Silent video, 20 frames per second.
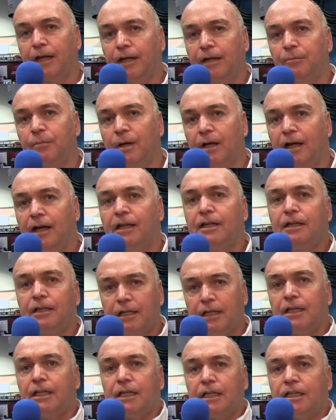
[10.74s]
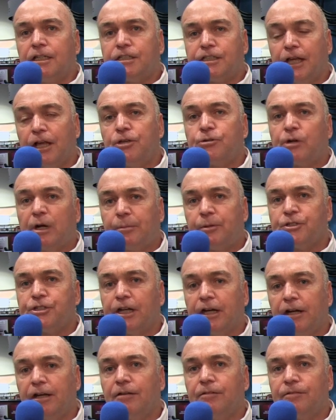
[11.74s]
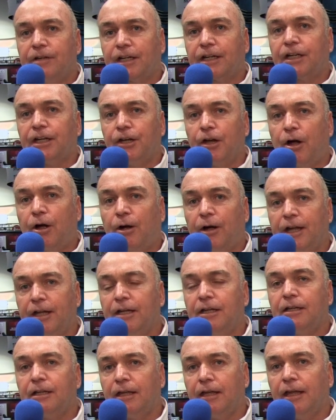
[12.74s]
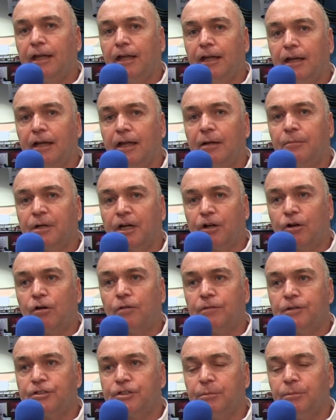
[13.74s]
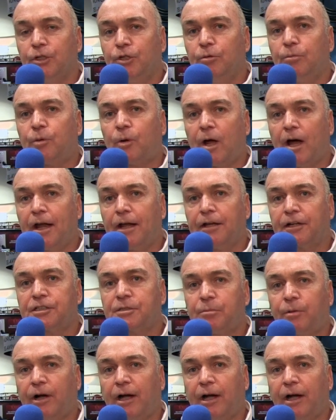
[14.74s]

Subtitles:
I'm a sales representative at Canare, and I'm going to go over some new products,